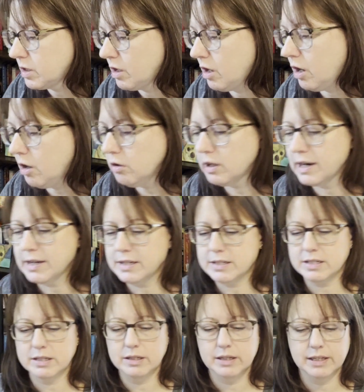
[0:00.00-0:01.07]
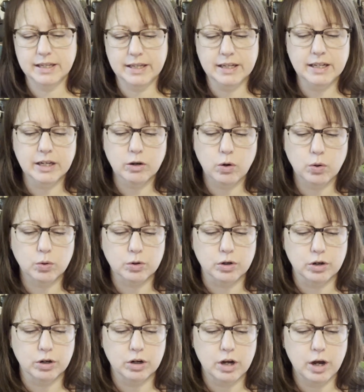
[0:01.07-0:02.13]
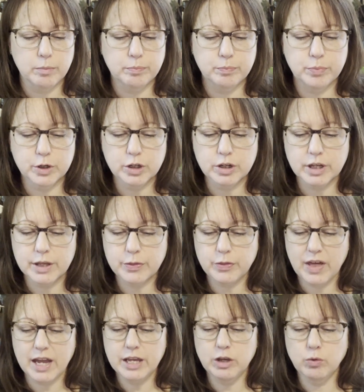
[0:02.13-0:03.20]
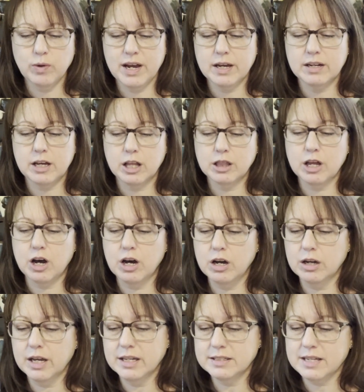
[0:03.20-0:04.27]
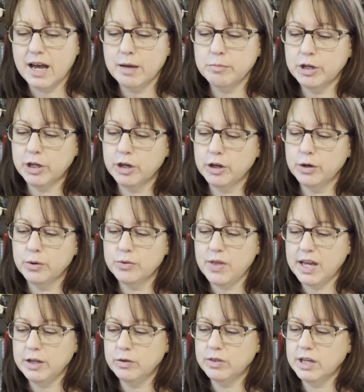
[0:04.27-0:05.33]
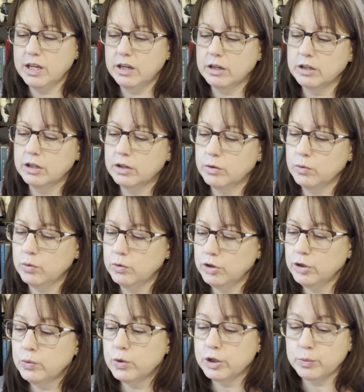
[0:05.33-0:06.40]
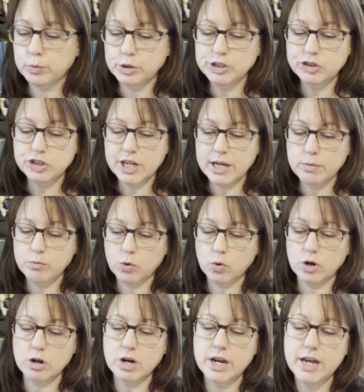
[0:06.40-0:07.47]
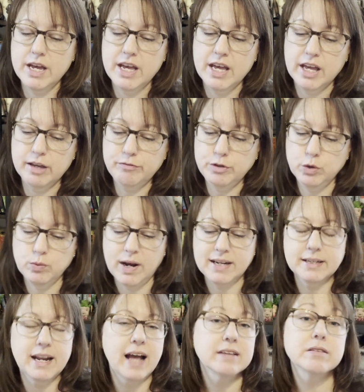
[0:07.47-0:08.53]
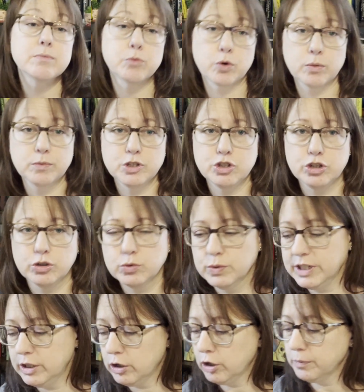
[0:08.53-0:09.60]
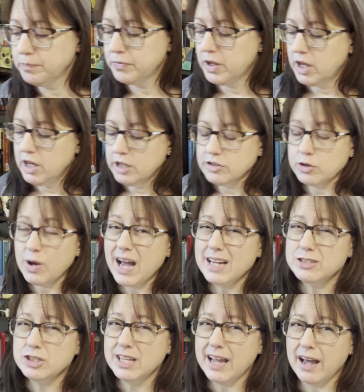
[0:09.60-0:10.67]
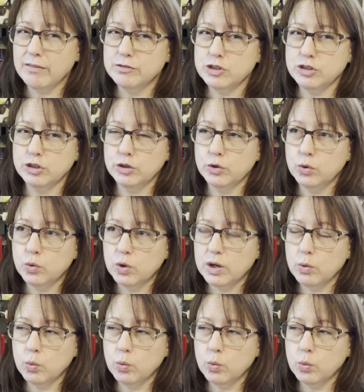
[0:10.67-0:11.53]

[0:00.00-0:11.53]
All right, Getting Older, a book that you read a long time ago that you think you would appreciate more if you read it as a more mature reader. So I actually have two.